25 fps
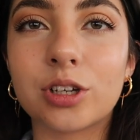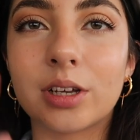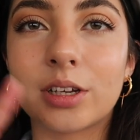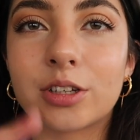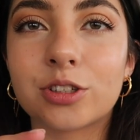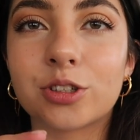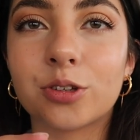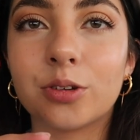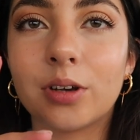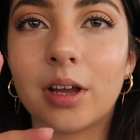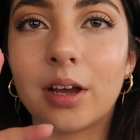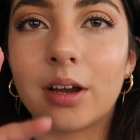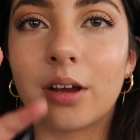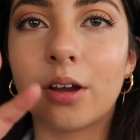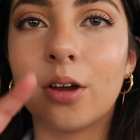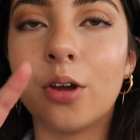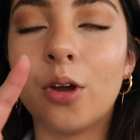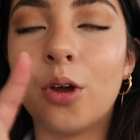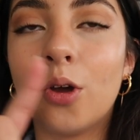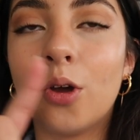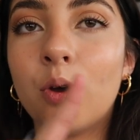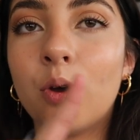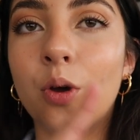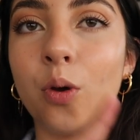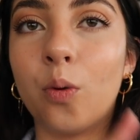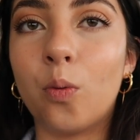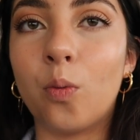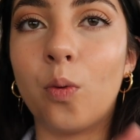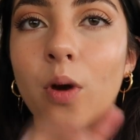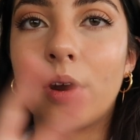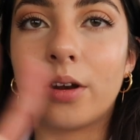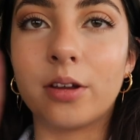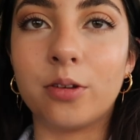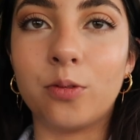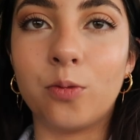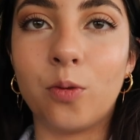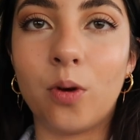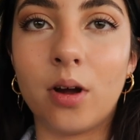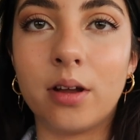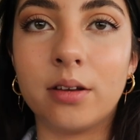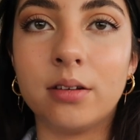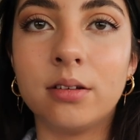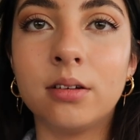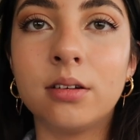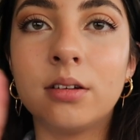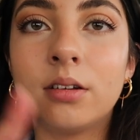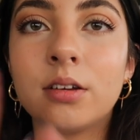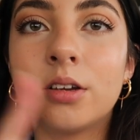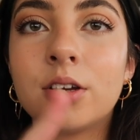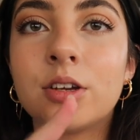like so like one and
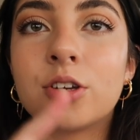one.